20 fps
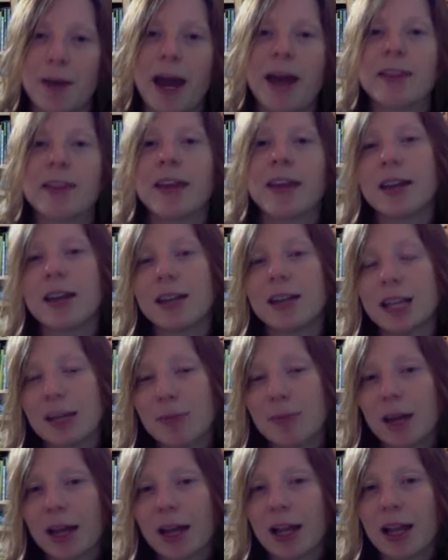And that
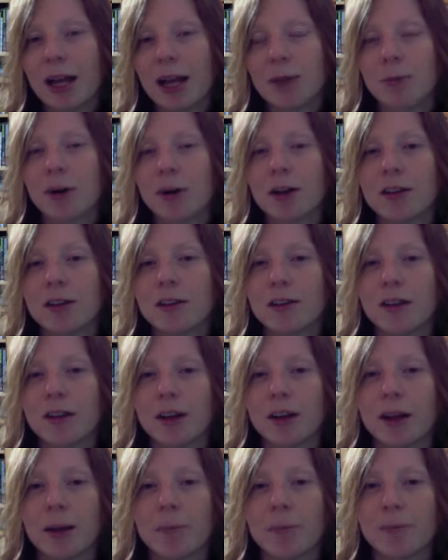email, I want
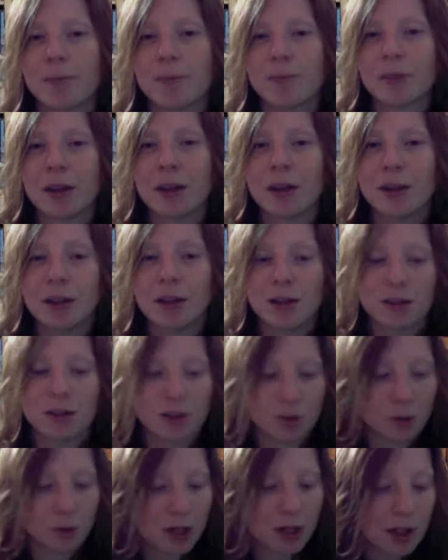to
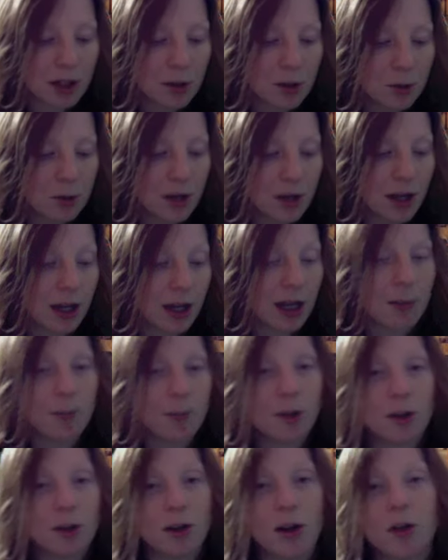include a couple